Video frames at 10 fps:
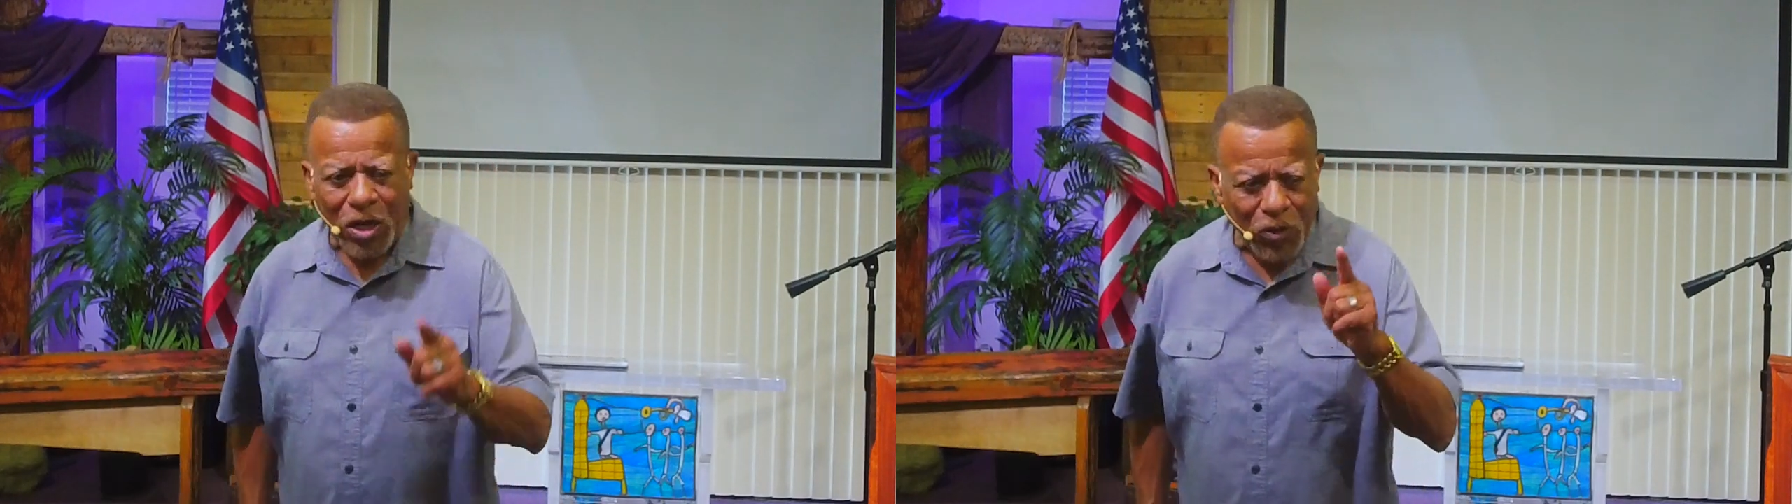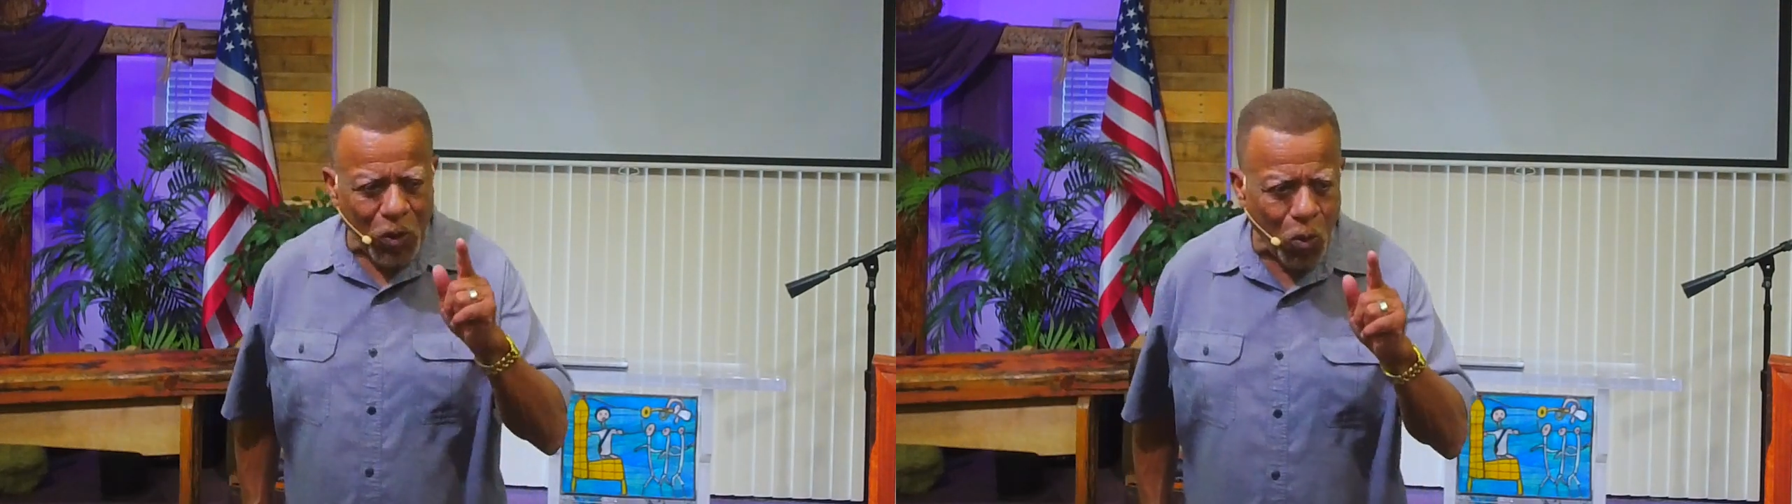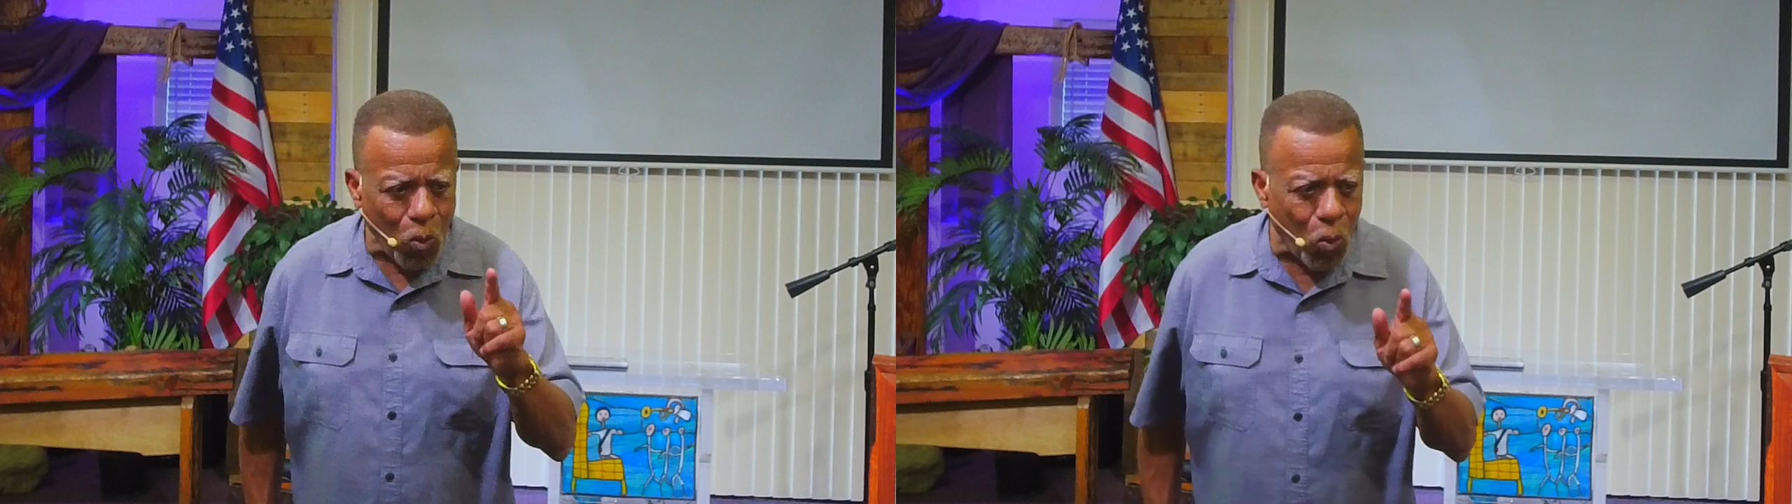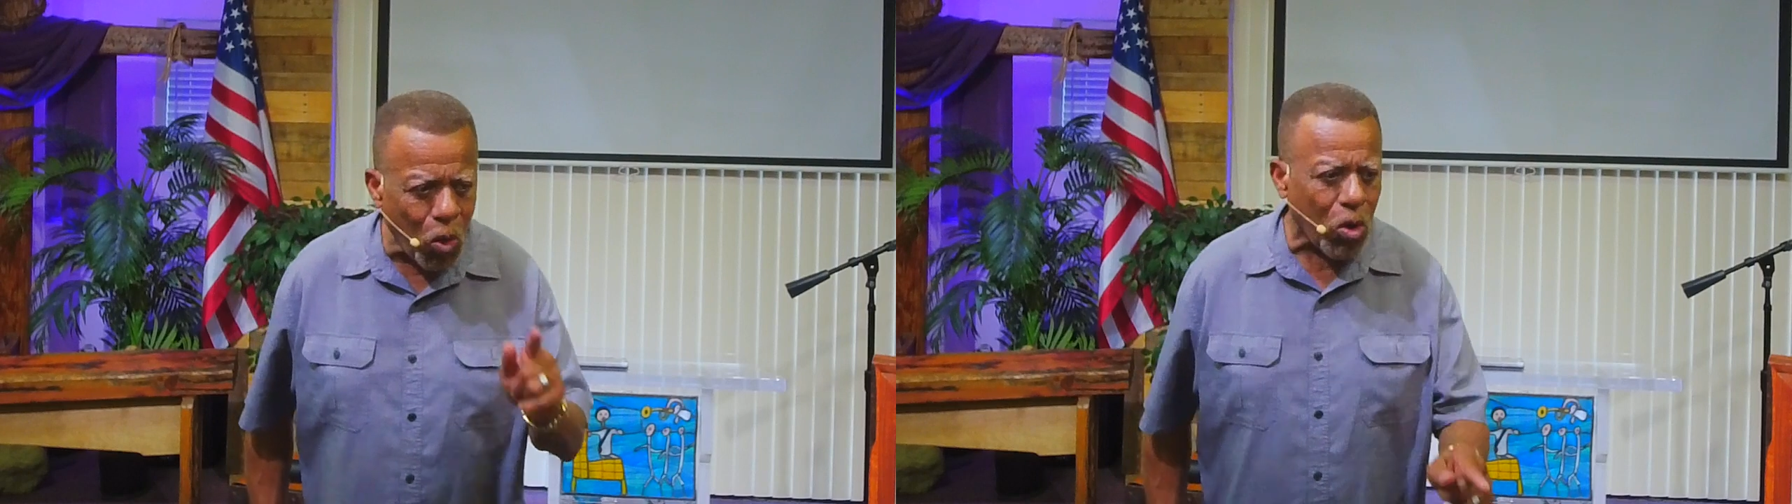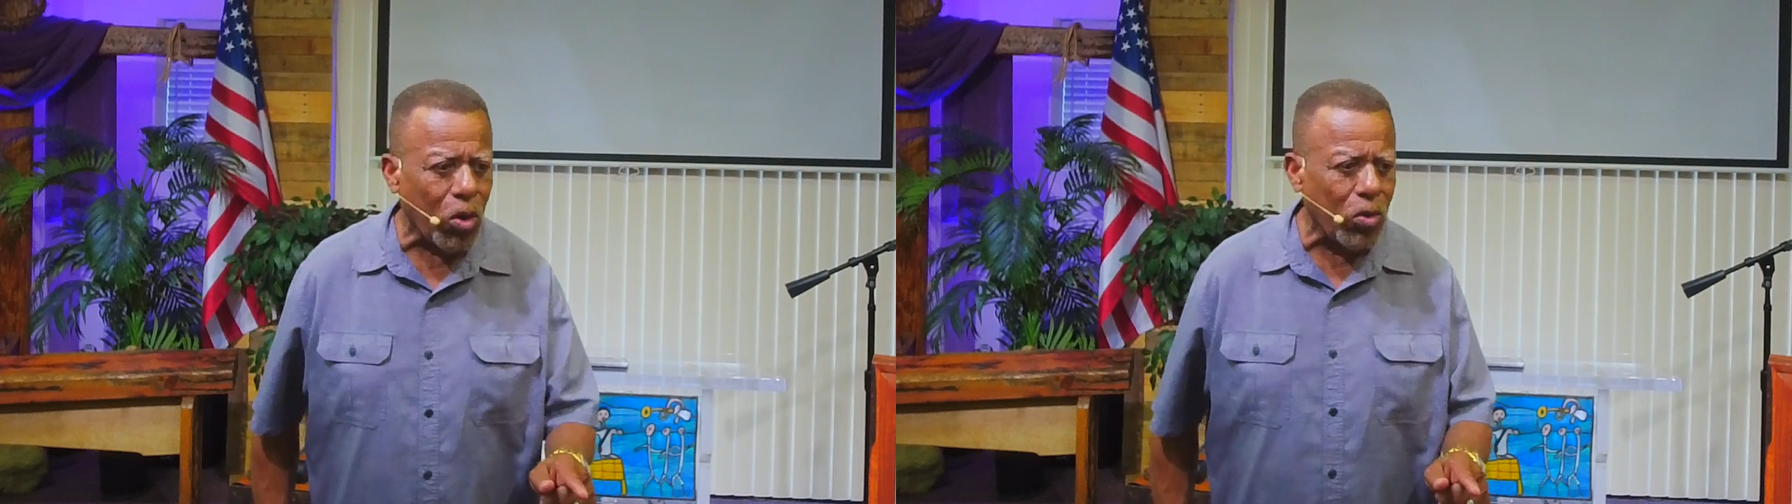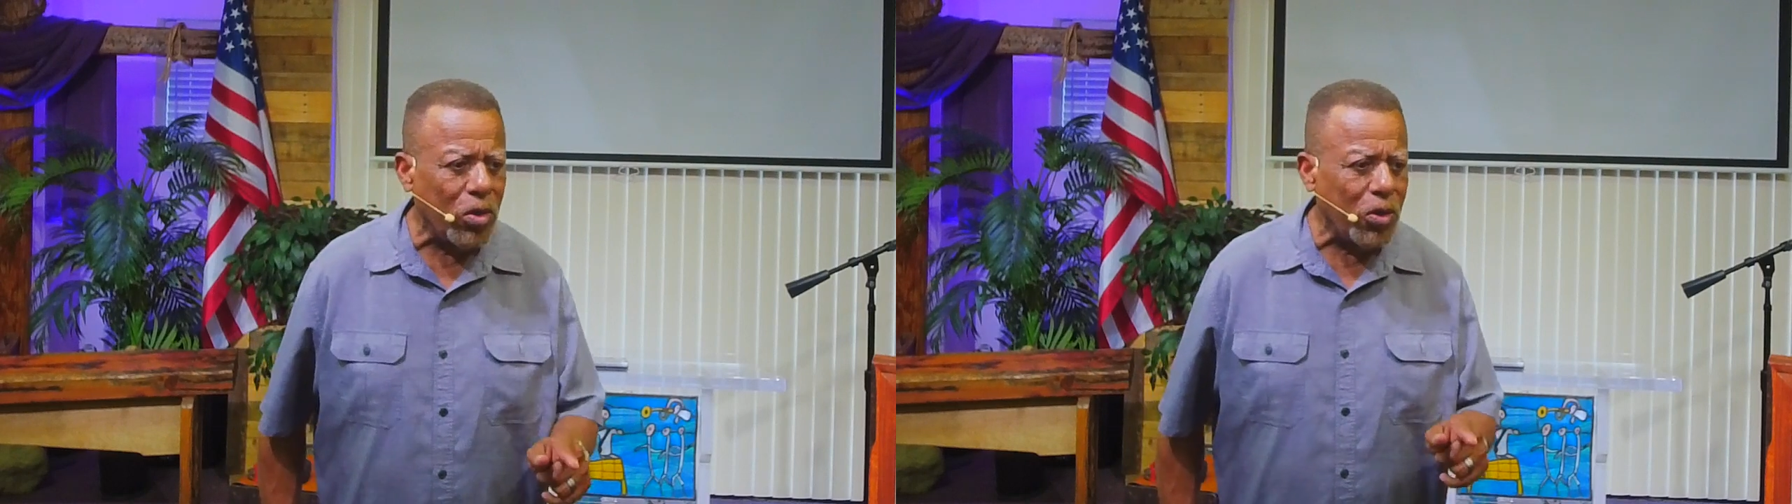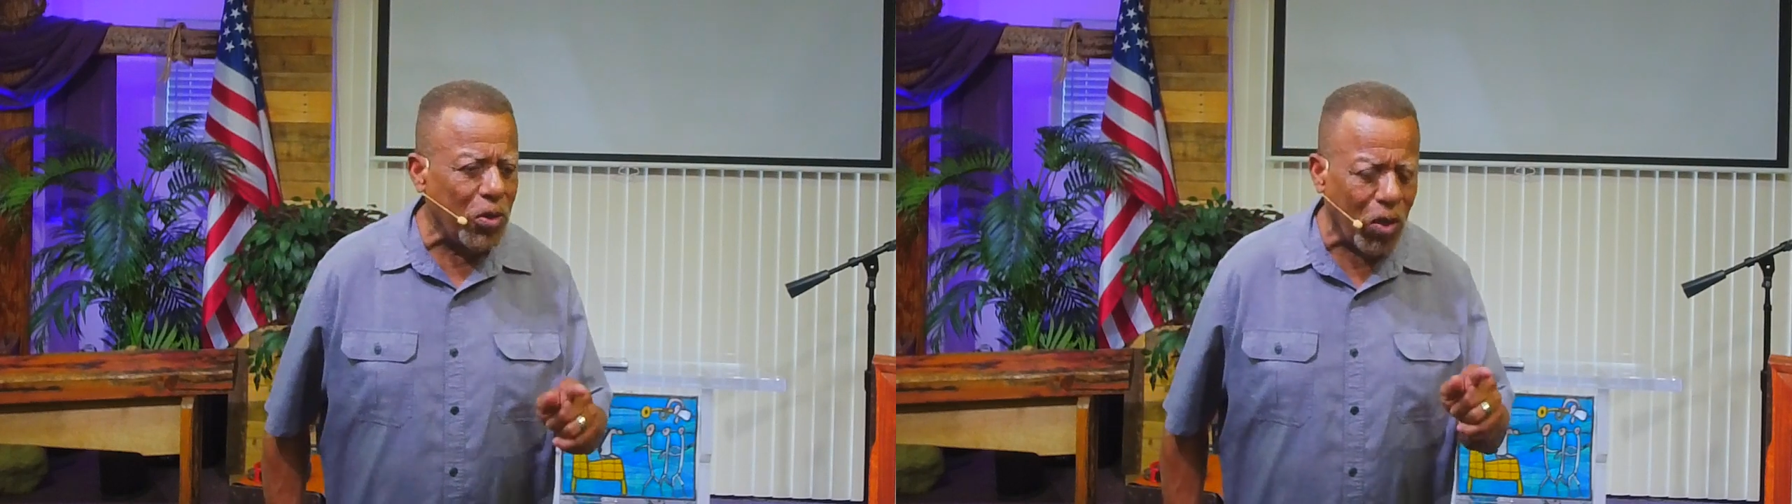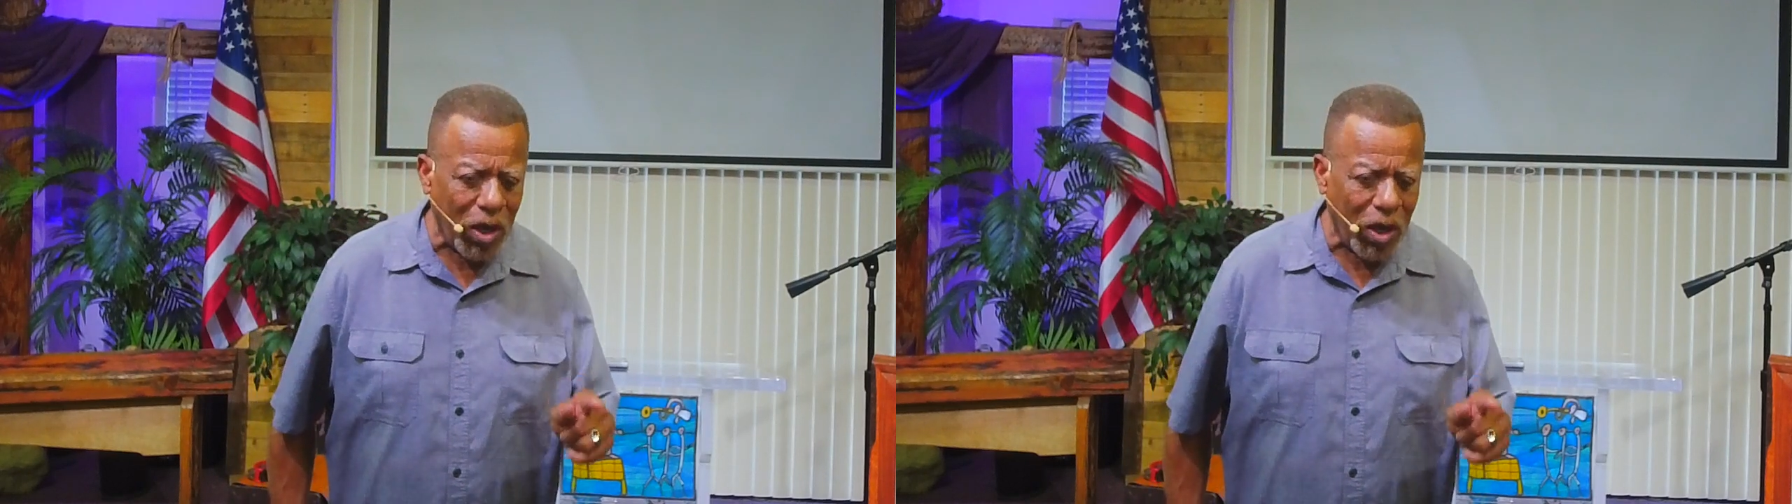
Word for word: their world, their